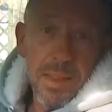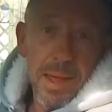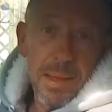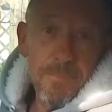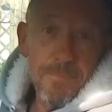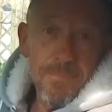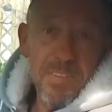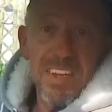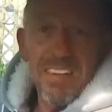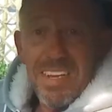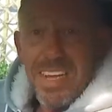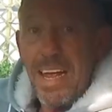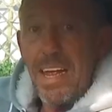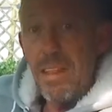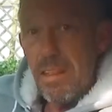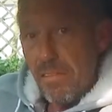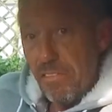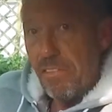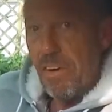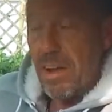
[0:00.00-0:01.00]
with that. Let's
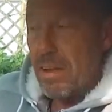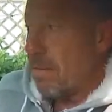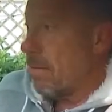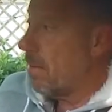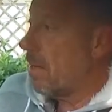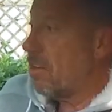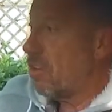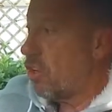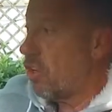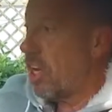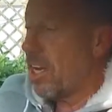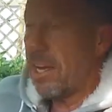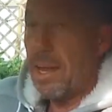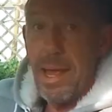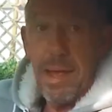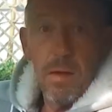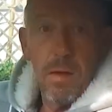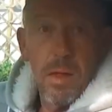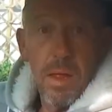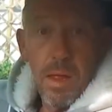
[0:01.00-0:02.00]
get in the front, let's
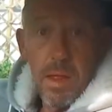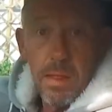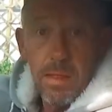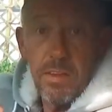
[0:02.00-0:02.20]
check out.